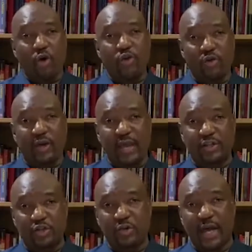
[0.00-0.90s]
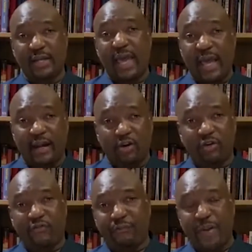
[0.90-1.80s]
how you can do that. And
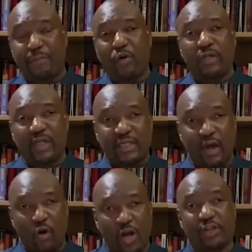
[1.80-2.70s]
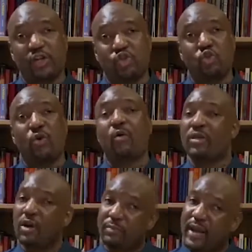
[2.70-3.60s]
a lot of people, they'll actually do
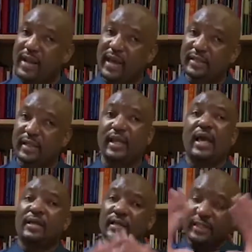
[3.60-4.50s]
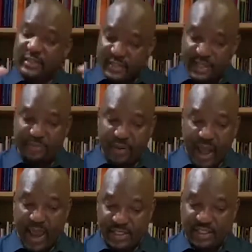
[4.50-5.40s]
well without medication, just
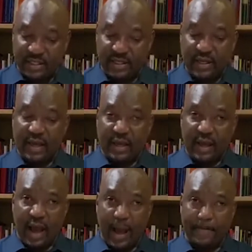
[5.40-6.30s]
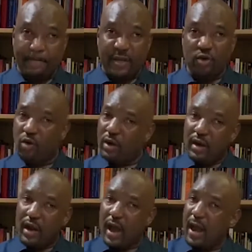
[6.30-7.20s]
sleep hygiene. A
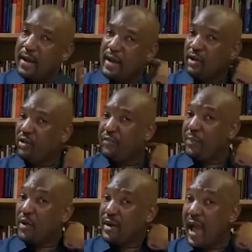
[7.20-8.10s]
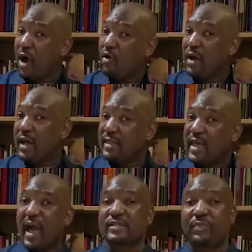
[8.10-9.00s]
lot of people now,
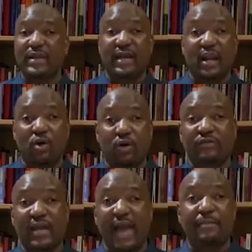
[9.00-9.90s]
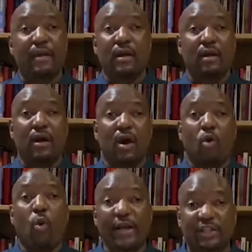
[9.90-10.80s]
they are spending a lot of time
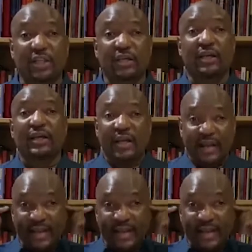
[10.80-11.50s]
watching,